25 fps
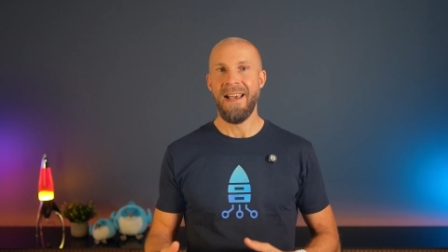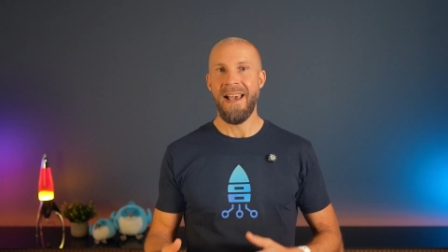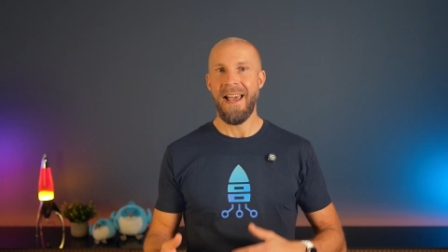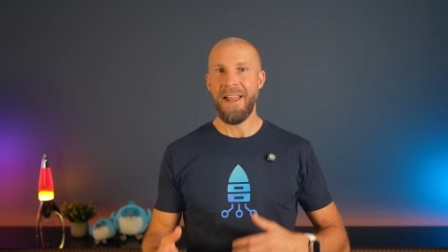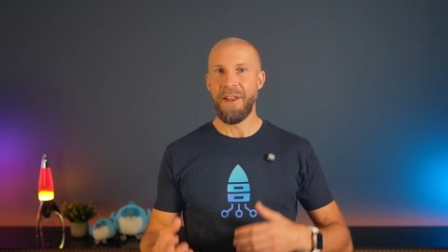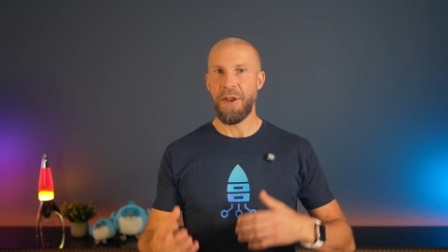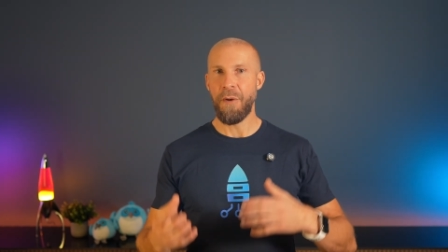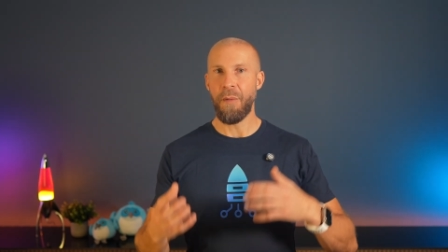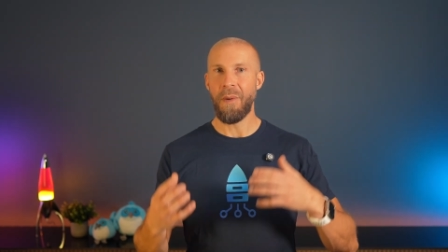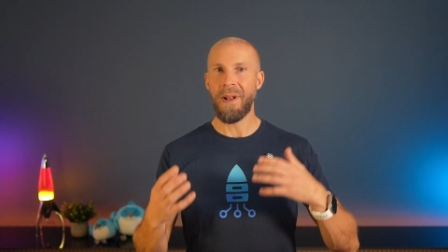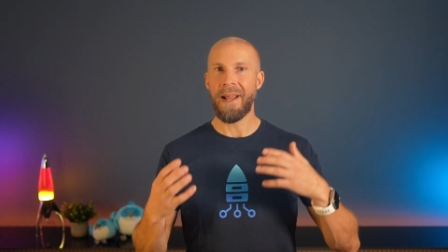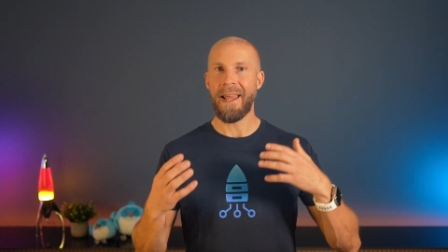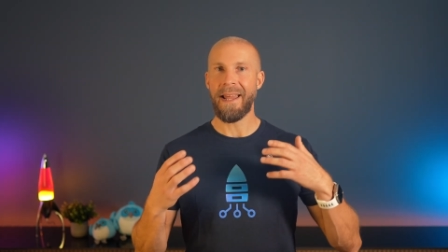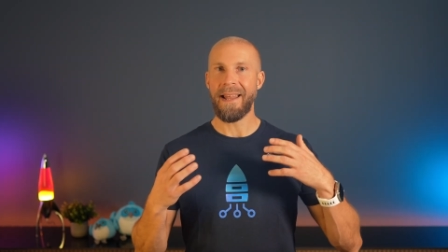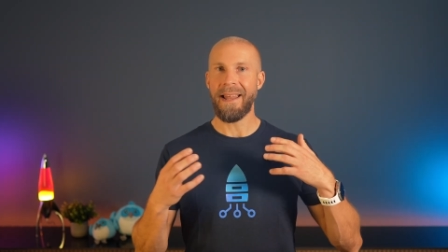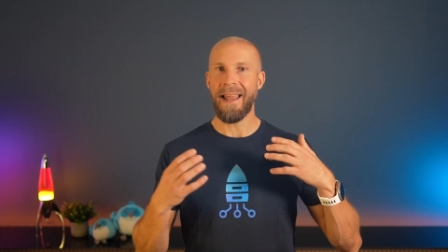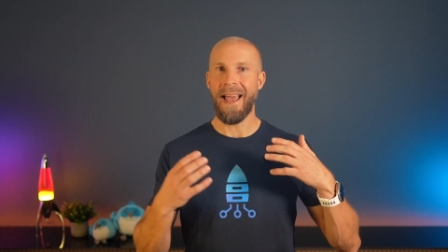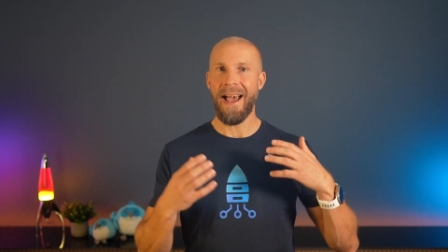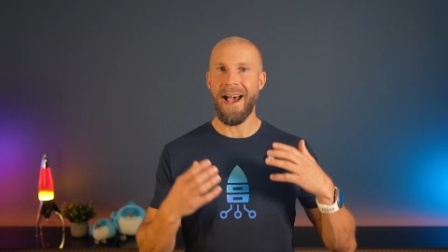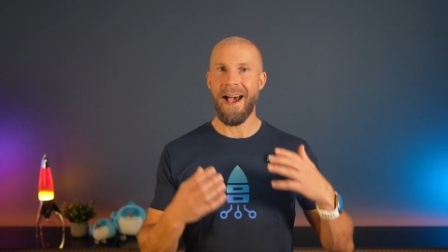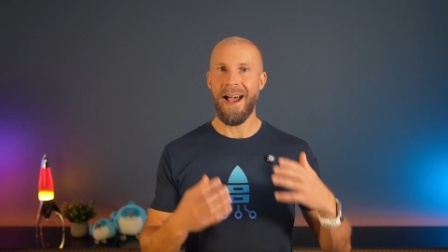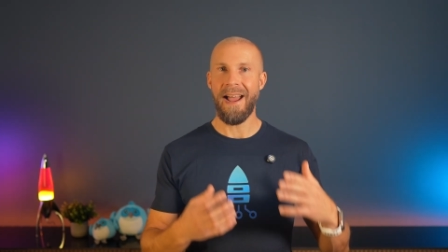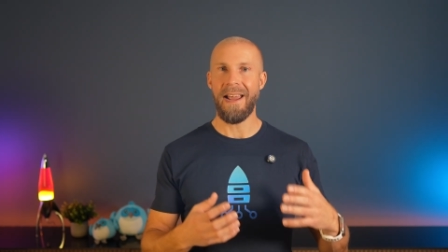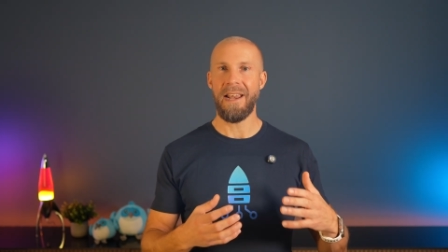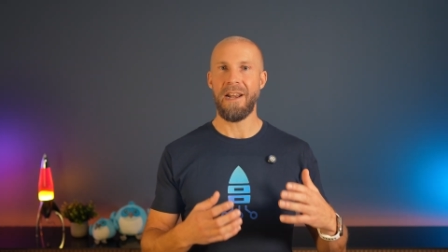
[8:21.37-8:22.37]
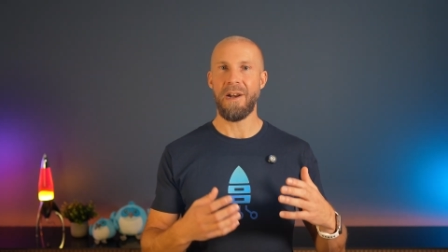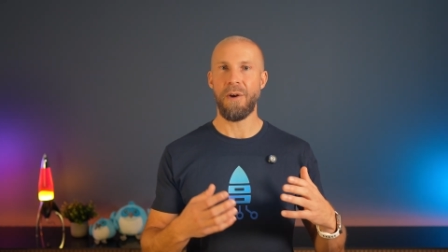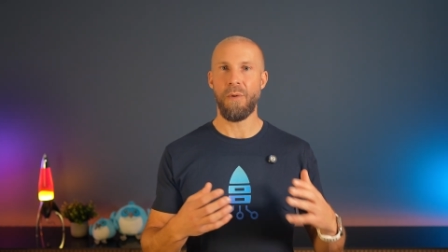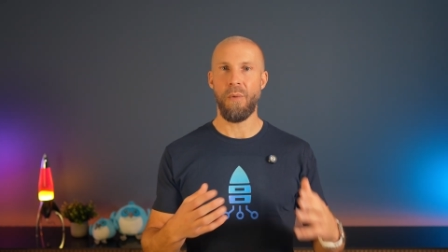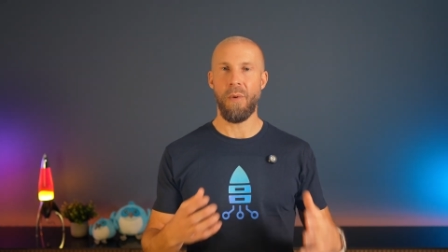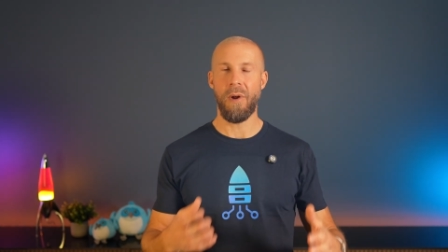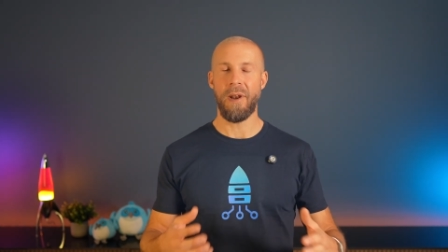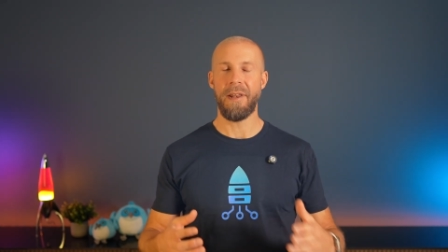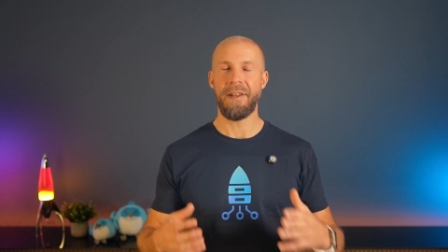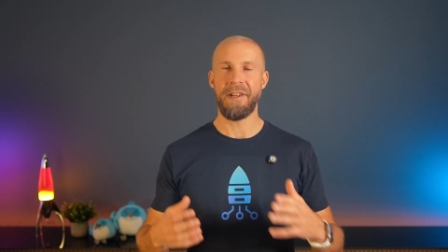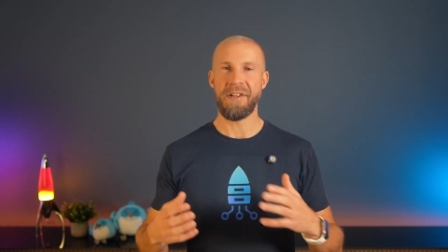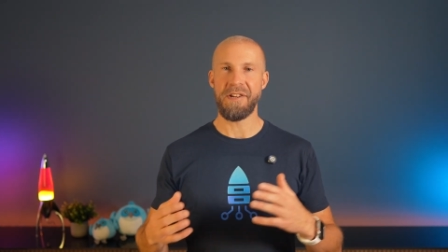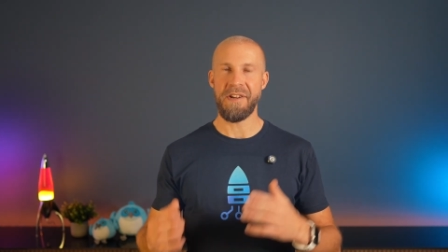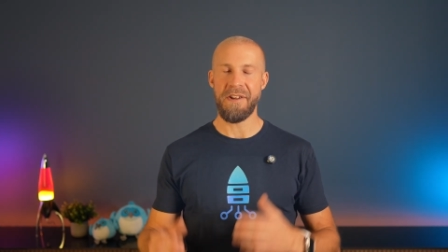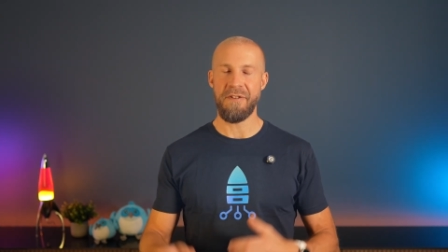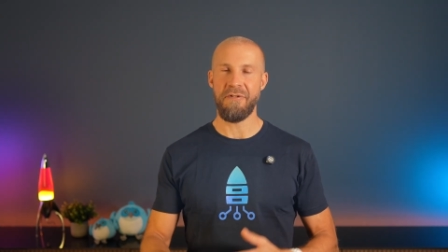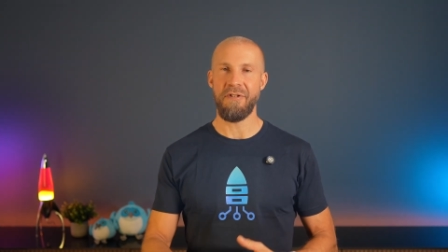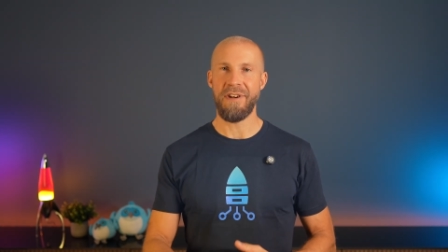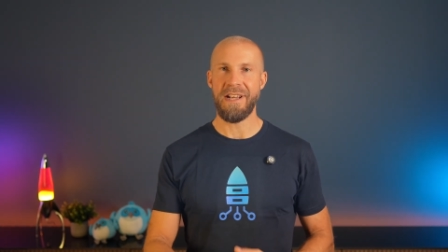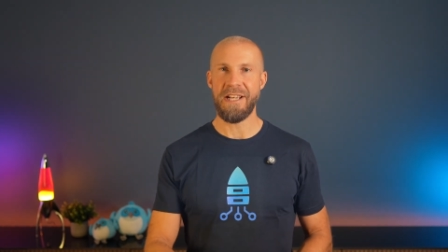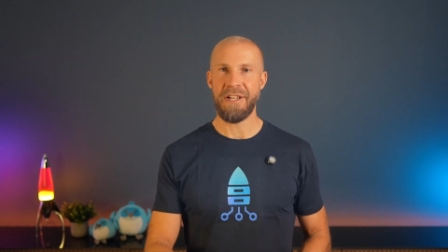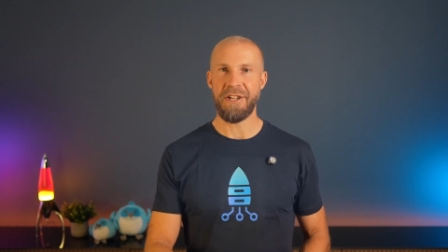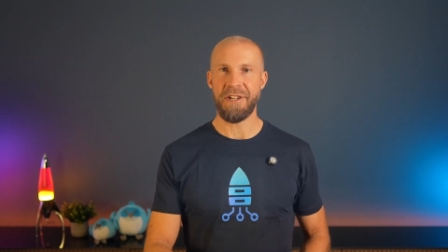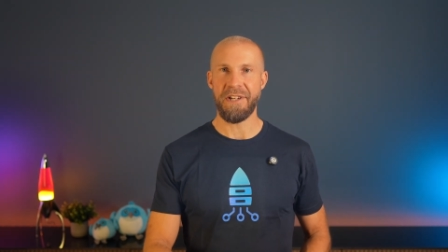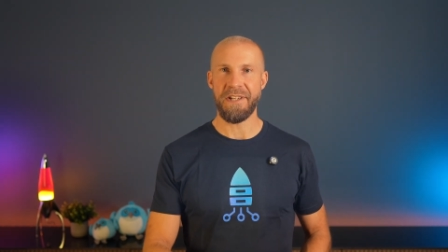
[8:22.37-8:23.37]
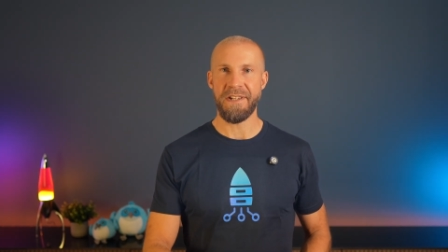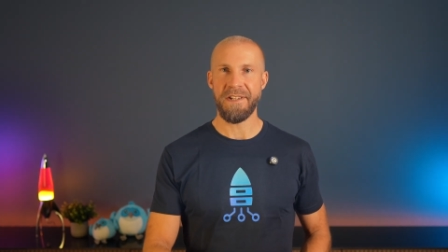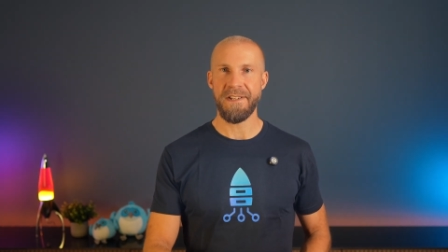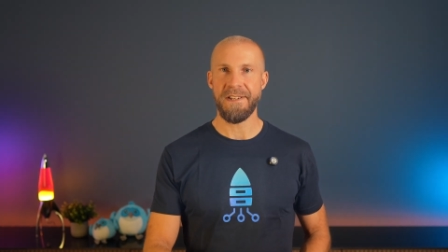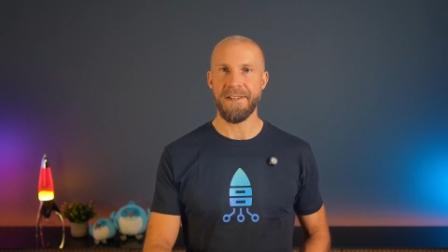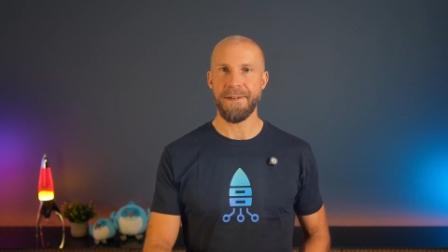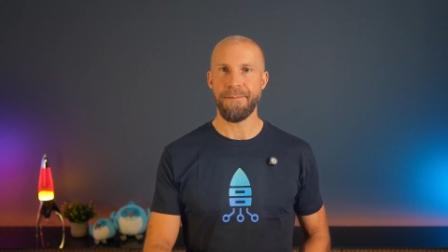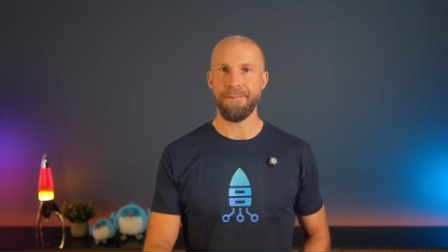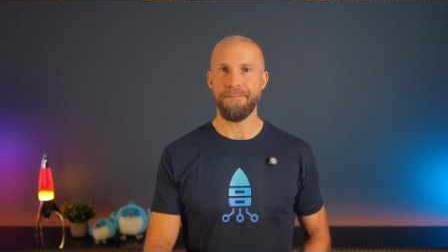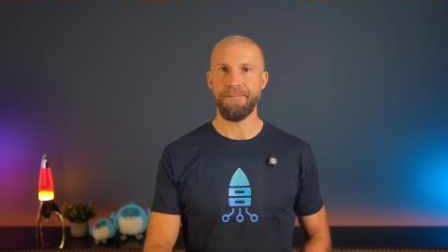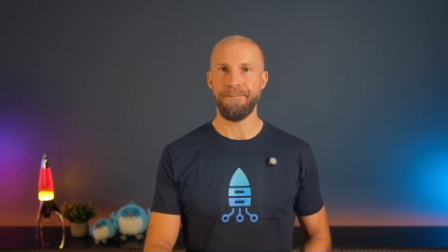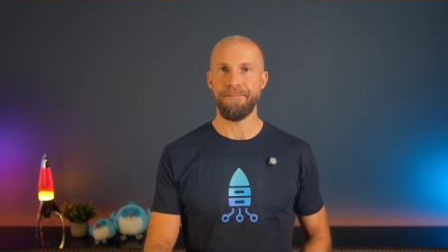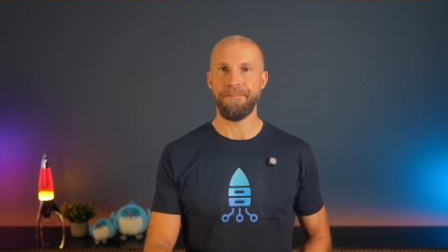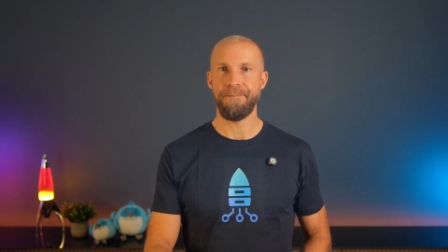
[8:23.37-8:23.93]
and you will get higher quality generations.